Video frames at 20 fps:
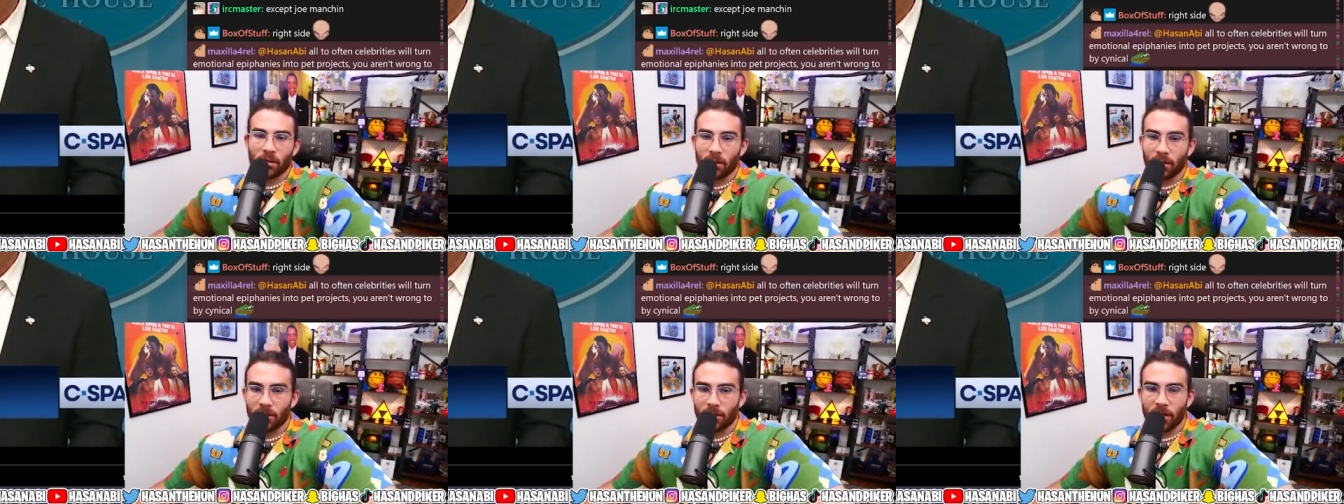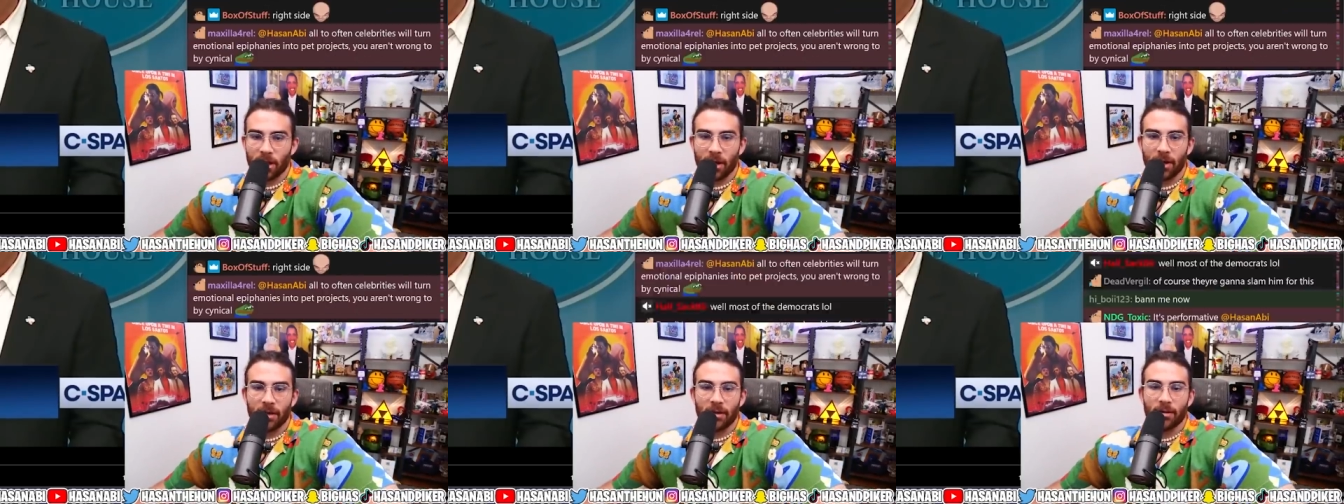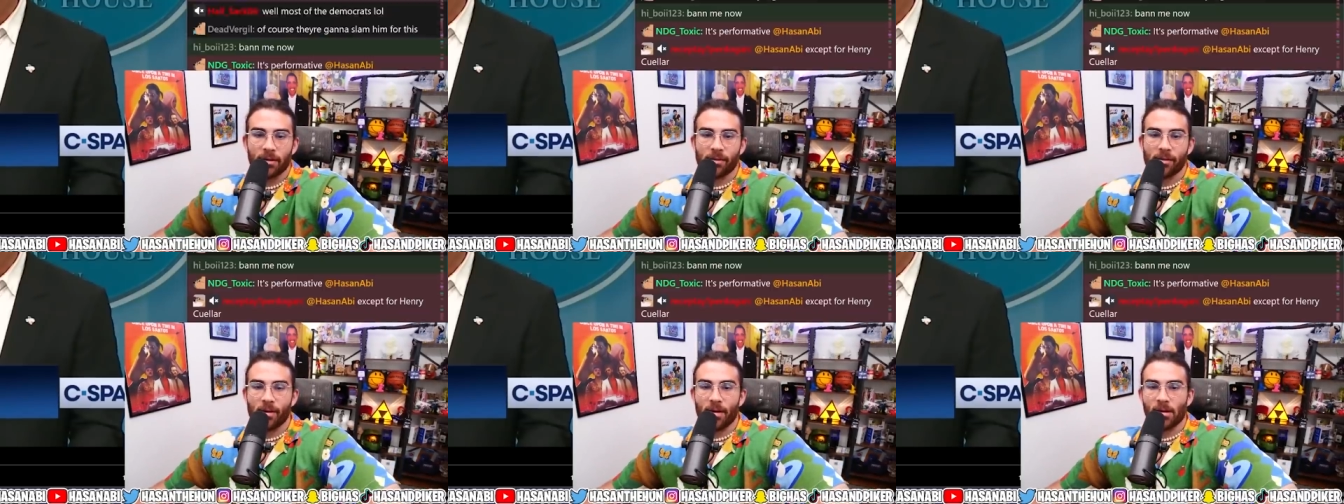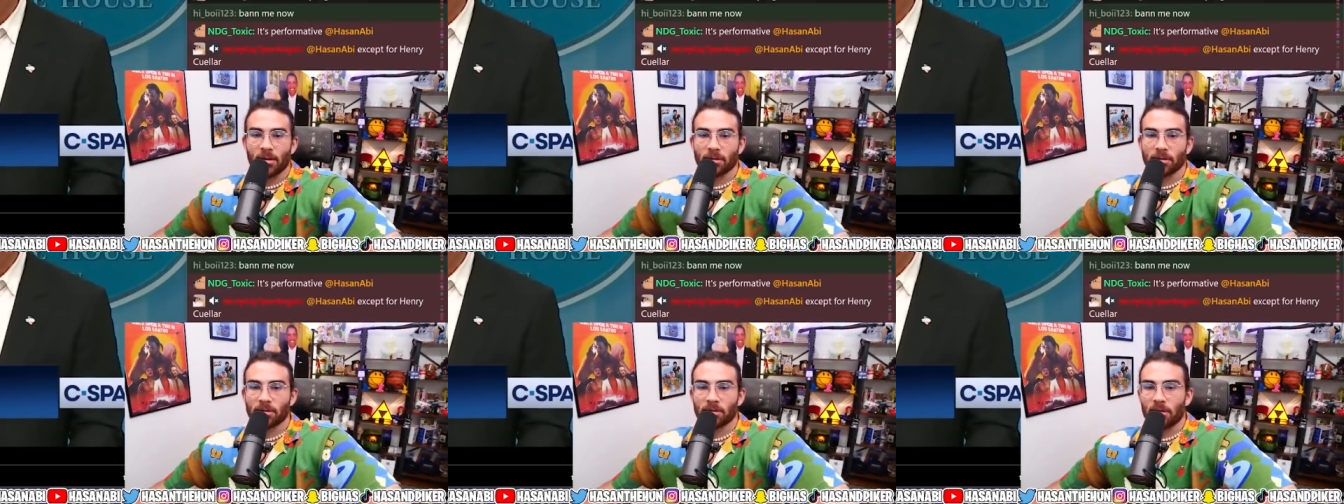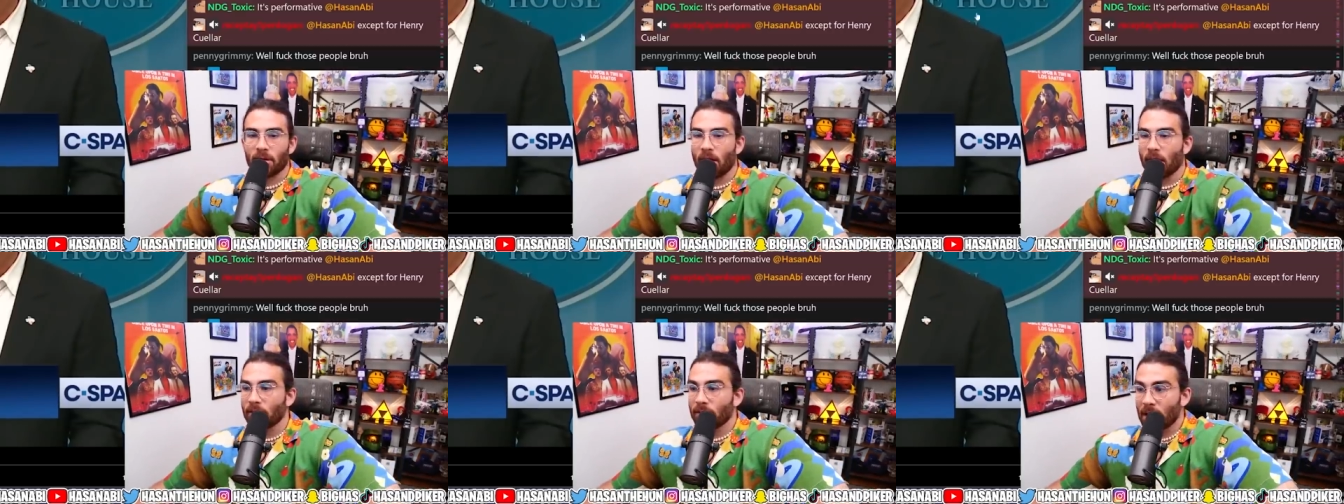Okay?
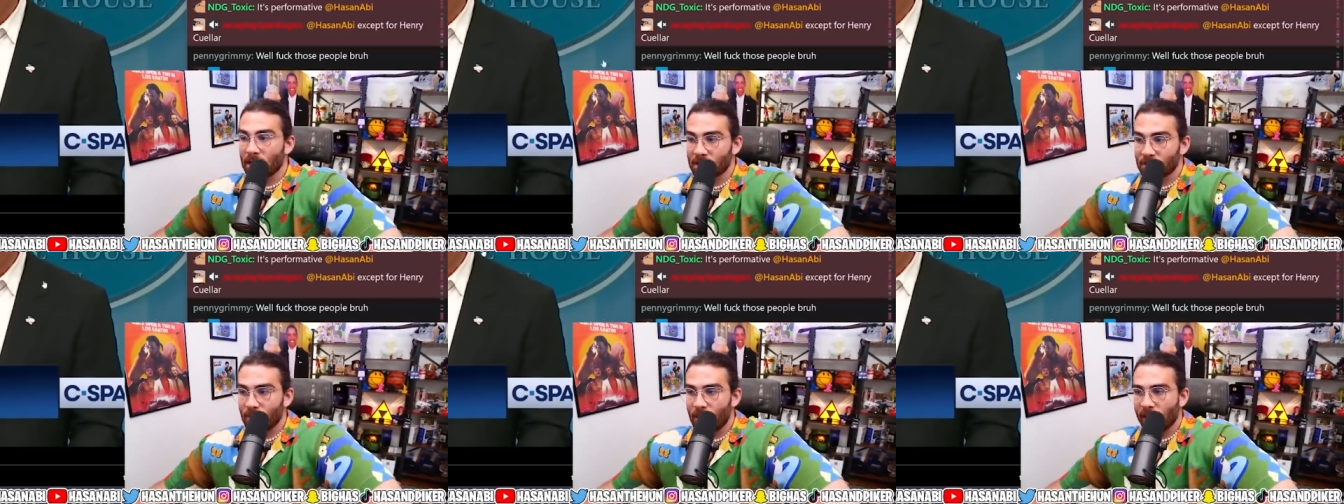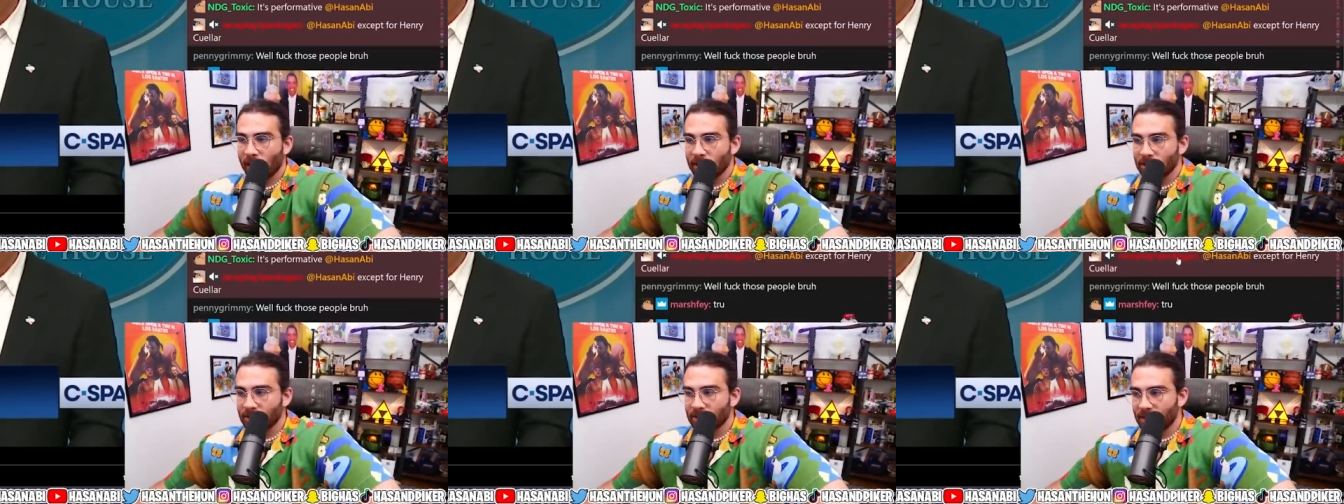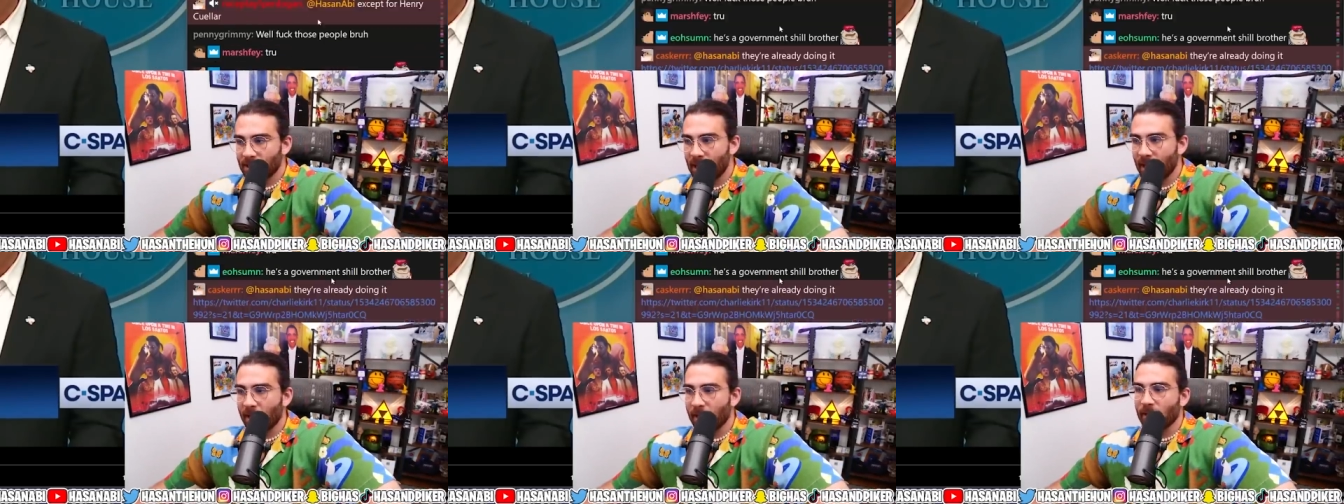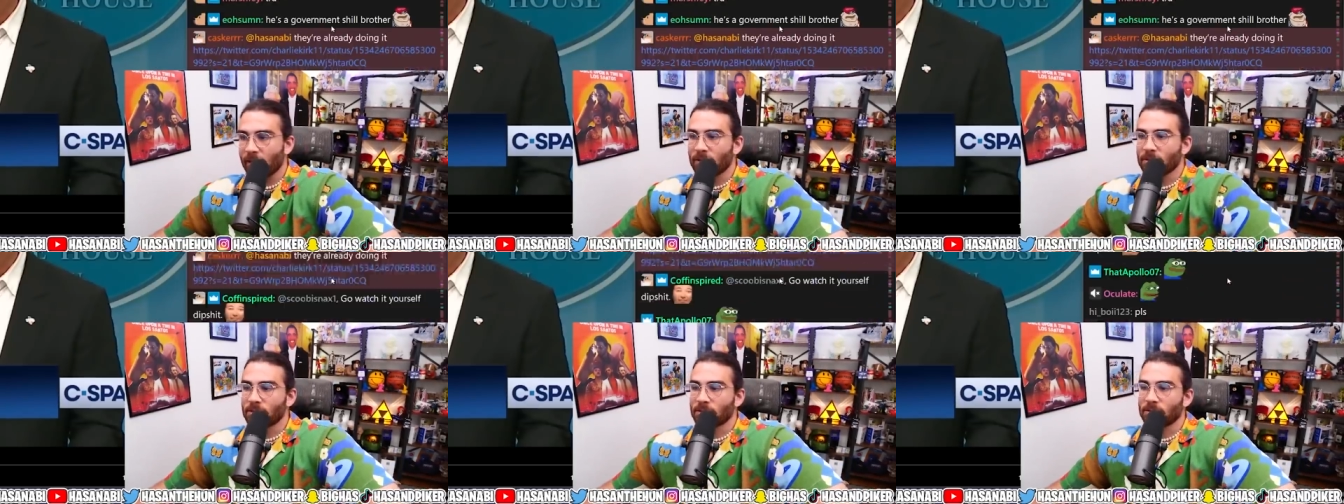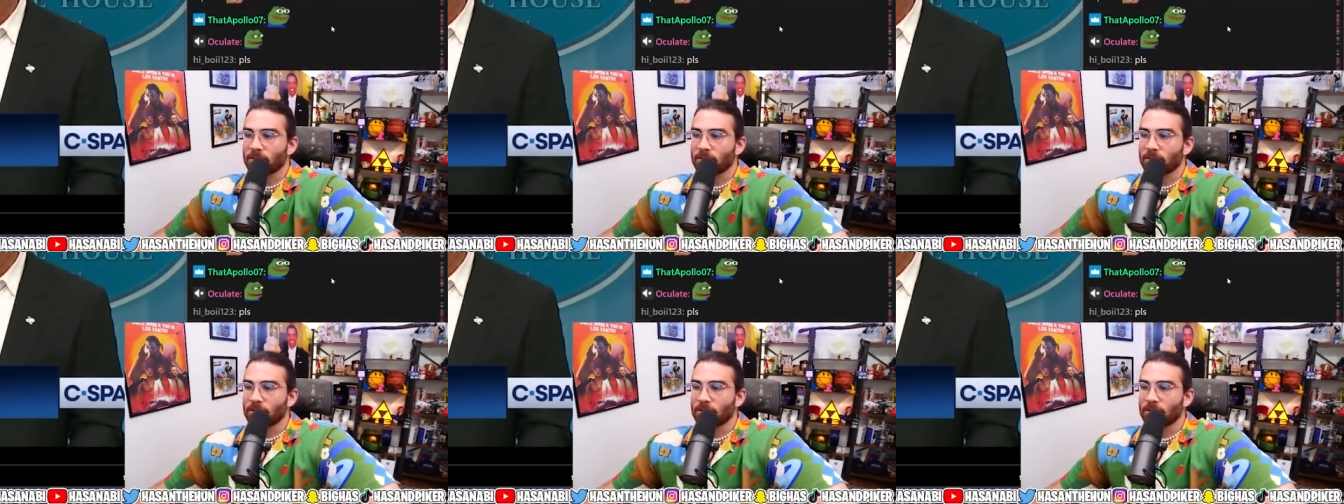That's why he's there.